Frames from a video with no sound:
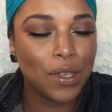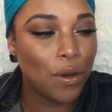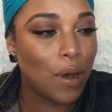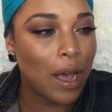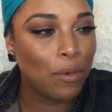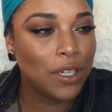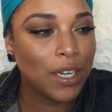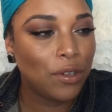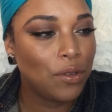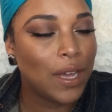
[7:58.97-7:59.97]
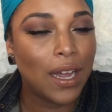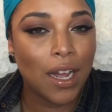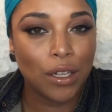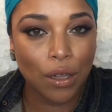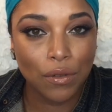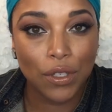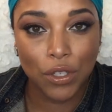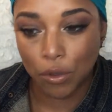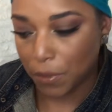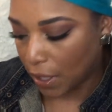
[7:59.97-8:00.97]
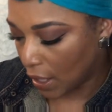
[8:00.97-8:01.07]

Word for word: so I want to tell you that a close dupe to